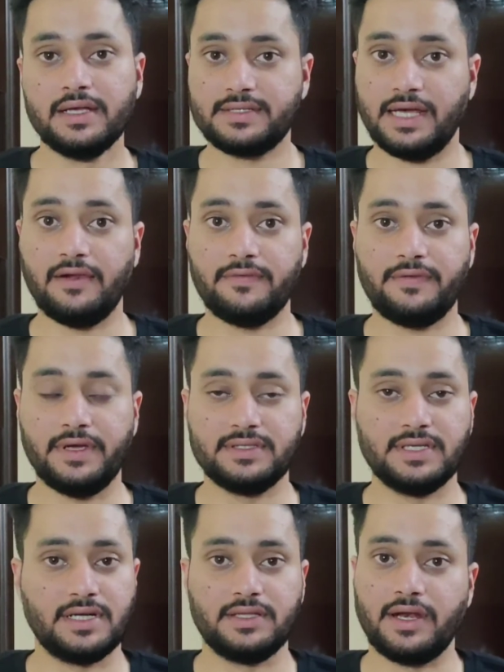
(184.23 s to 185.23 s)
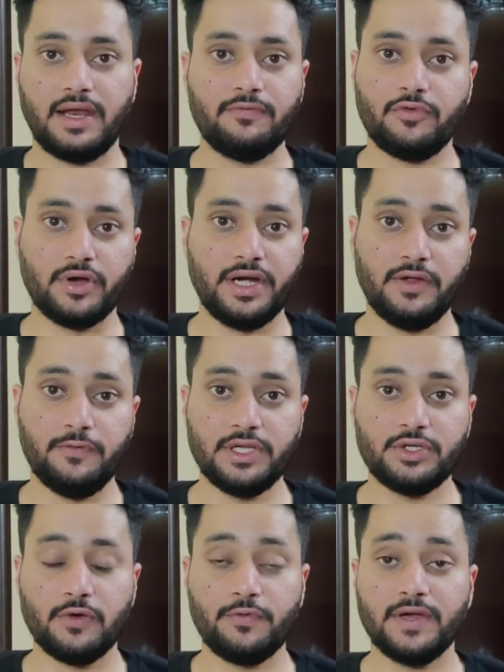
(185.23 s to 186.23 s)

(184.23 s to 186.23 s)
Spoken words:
Self is another name for individual.